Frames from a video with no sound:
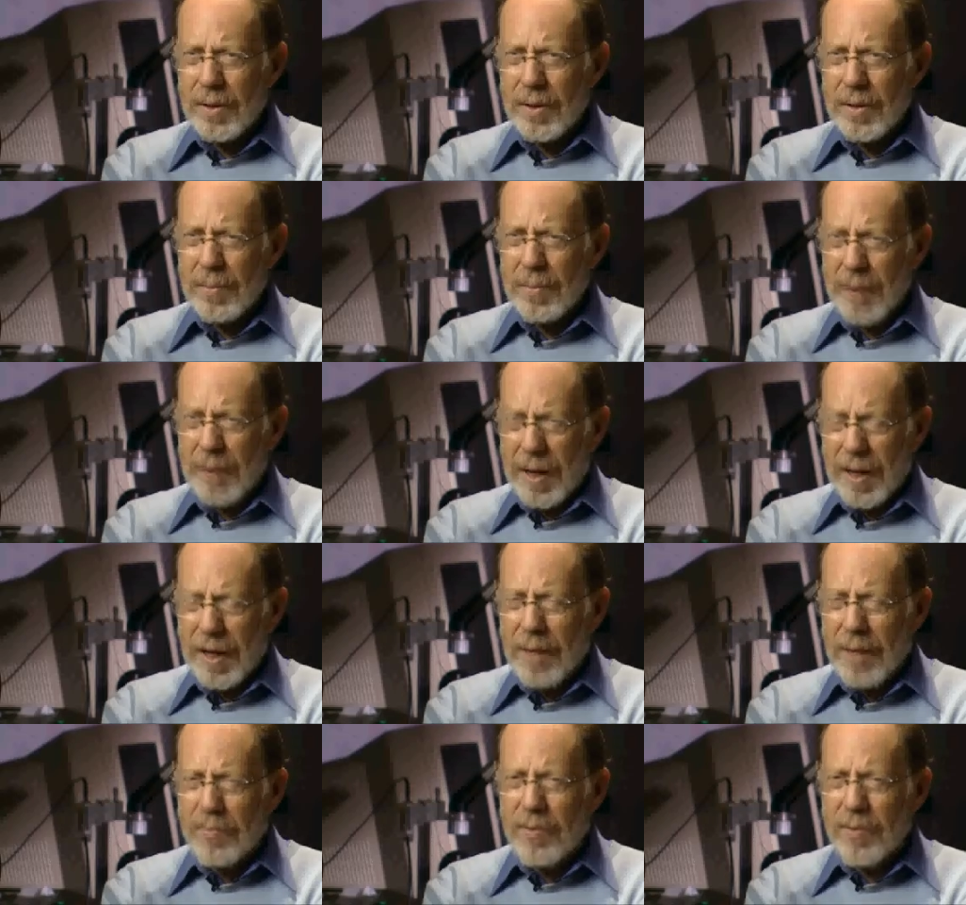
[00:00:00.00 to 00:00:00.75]
In my
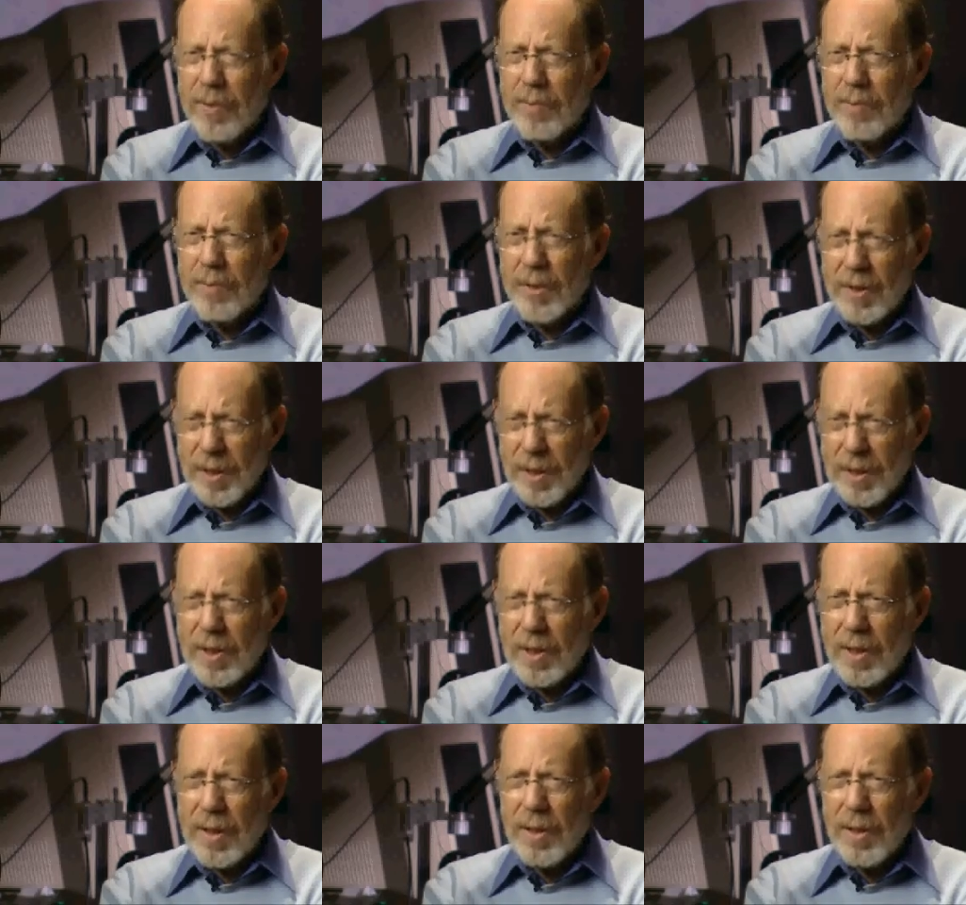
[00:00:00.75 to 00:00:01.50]
lab, we're
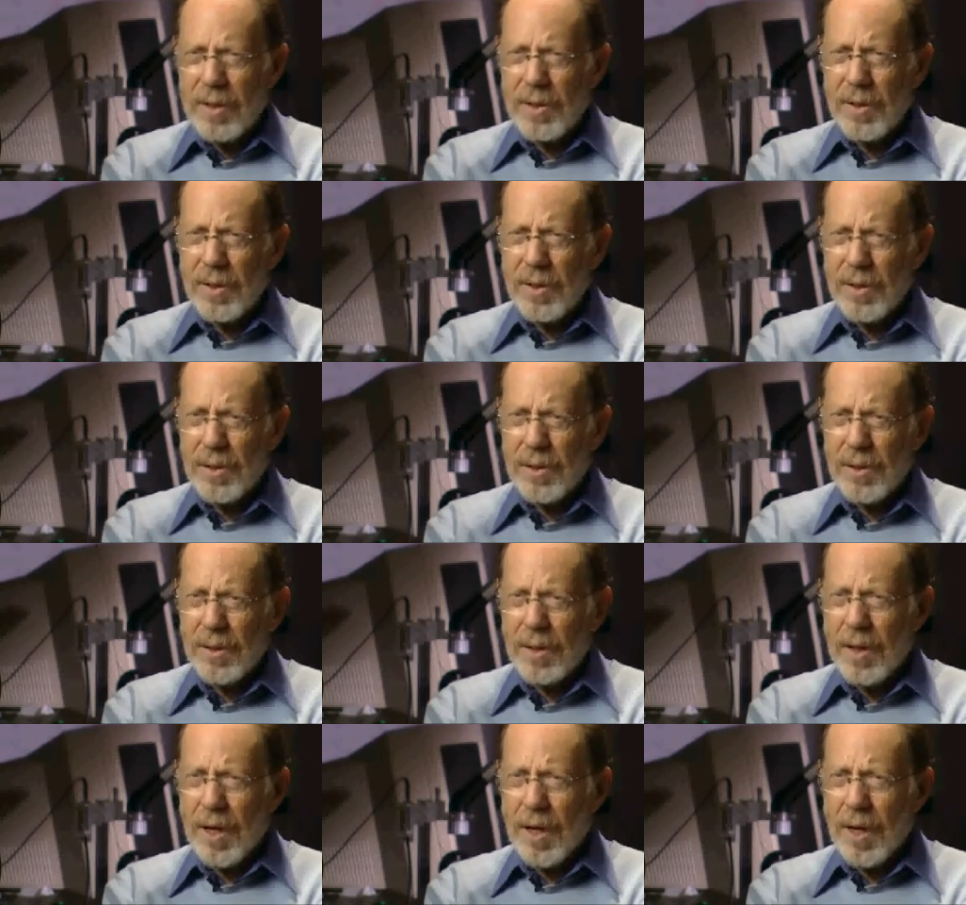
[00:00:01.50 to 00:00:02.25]
particularly interested
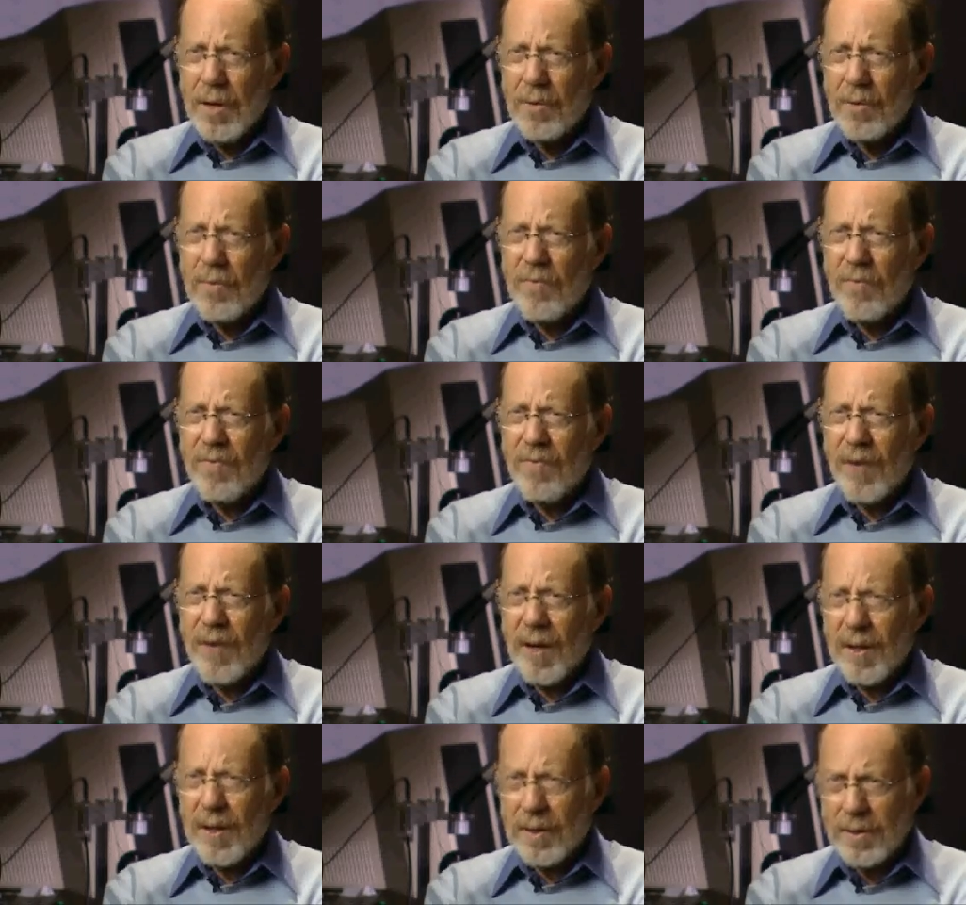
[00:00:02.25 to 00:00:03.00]
in how
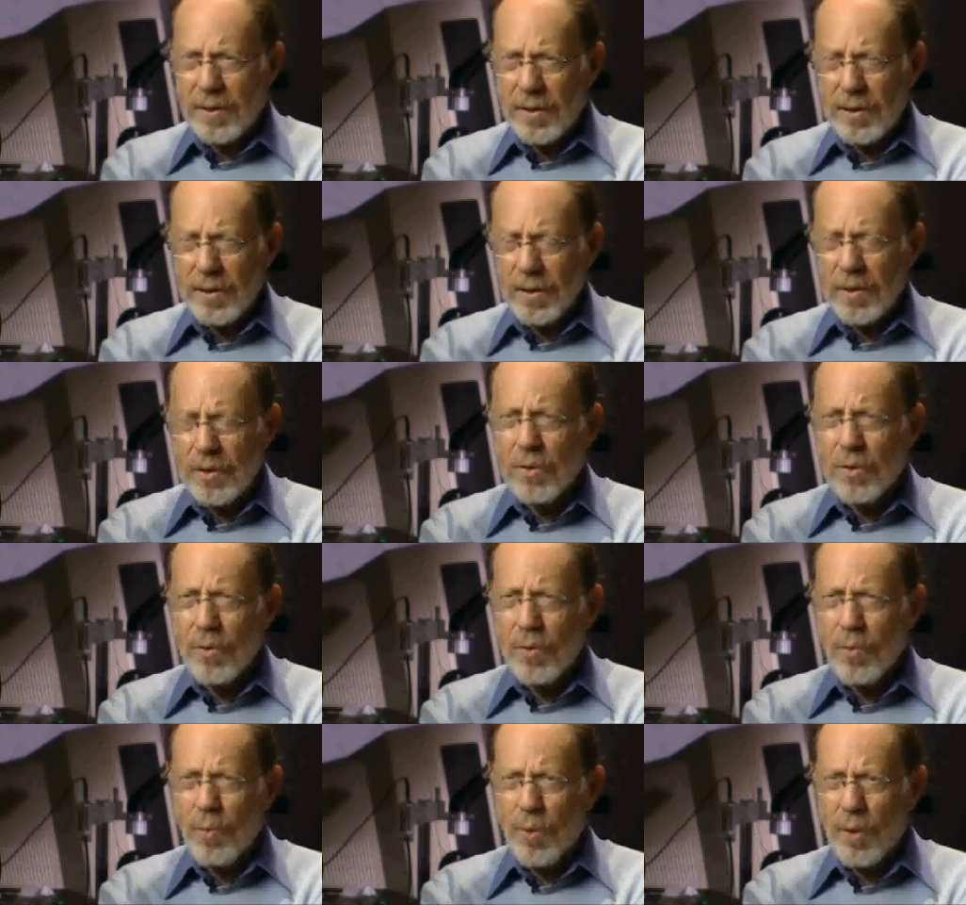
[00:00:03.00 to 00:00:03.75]
viruses
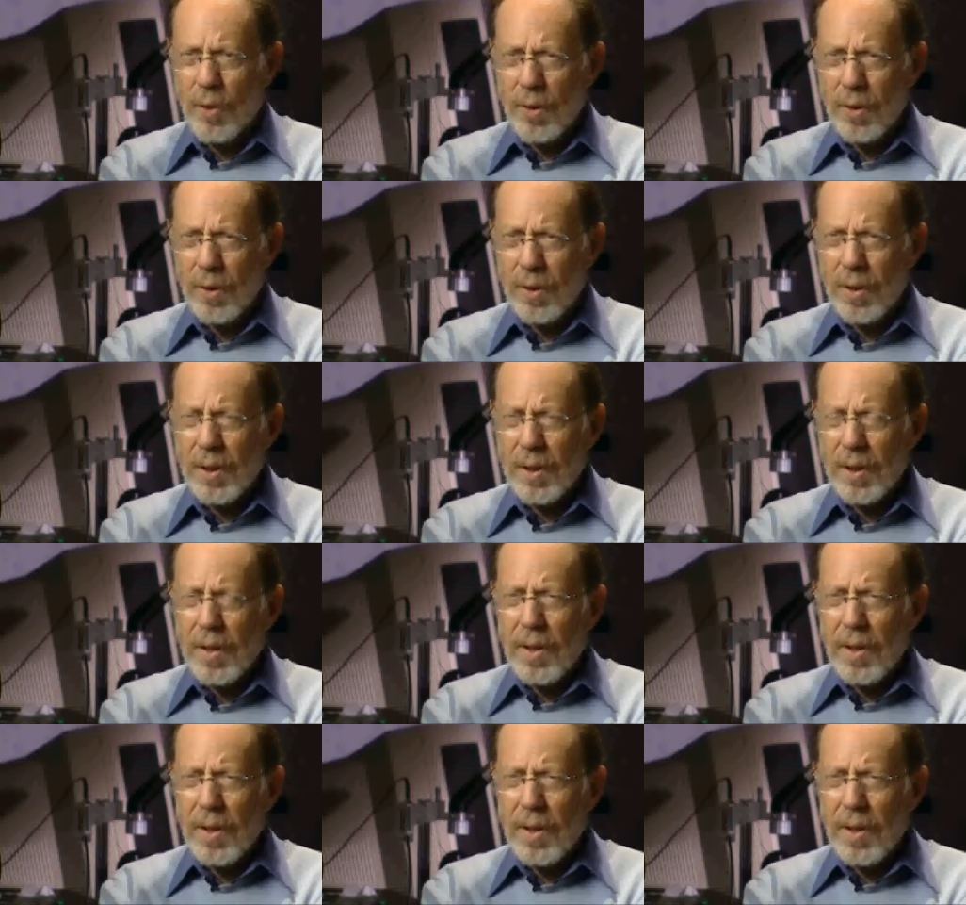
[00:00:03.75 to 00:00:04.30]
work.